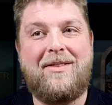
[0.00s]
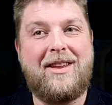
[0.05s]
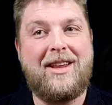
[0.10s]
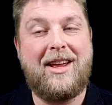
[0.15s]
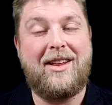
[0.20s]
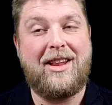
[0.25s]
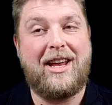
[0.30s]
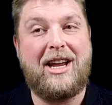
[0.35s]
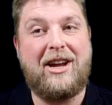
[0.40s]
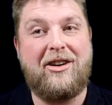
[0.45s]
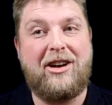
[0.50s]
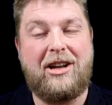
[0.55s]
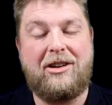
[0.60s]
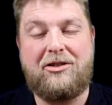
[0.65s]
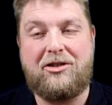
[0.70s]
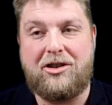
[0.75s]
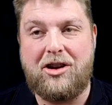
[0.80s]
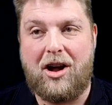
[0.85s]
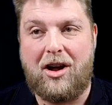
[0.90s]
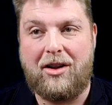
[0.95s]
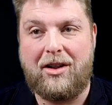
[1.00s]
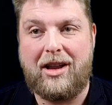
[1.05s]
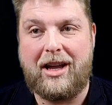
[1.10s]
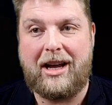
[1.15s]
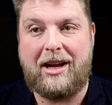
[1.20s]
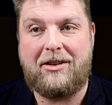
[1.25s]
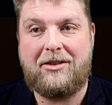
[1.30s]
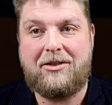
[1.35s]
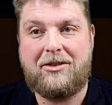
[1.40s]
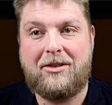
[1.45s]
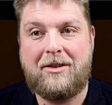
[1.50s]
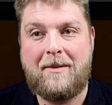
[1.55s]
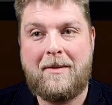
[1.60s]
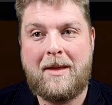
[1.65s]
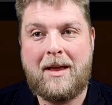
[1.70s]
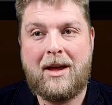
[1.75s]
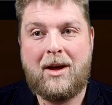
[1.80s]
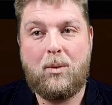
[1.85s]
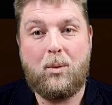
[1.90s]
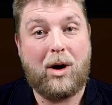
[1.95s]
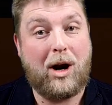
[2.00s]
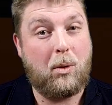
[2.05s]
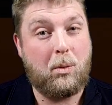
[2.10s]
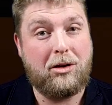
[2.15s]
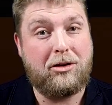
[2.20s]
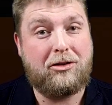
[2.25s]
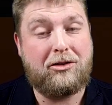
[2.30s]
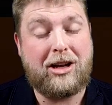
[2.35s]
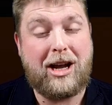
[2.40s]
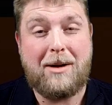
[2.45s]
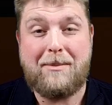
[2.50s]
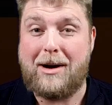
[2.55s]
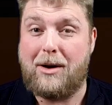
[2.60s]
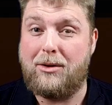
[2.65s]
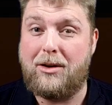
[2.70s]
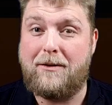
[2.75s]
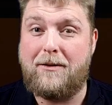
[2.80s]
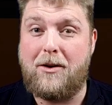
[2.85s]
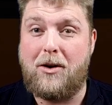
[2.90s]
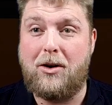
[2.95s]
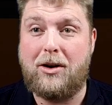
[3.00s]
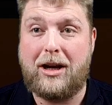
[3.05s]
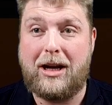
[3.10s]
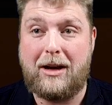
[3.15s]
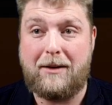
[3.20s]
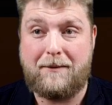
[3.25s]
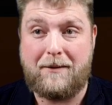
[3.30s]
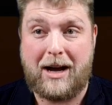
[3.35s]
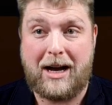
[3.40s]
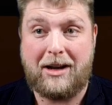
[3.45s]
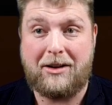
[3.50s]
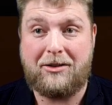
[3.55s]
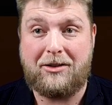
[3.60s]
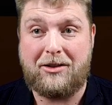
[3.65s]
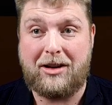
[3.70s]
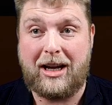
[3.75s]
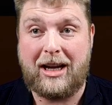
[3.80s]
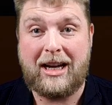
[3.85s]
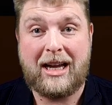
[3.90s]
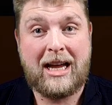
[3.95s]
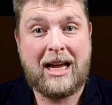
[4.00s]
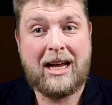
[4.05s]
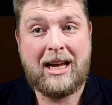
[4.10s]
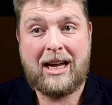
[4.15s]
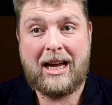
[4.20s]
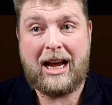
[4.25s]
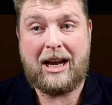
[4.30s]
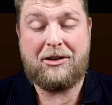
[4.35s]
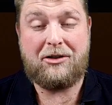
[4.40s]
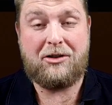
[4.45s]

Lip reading: and then you're going to install this. What I will say about the 4K Fire Stick, it's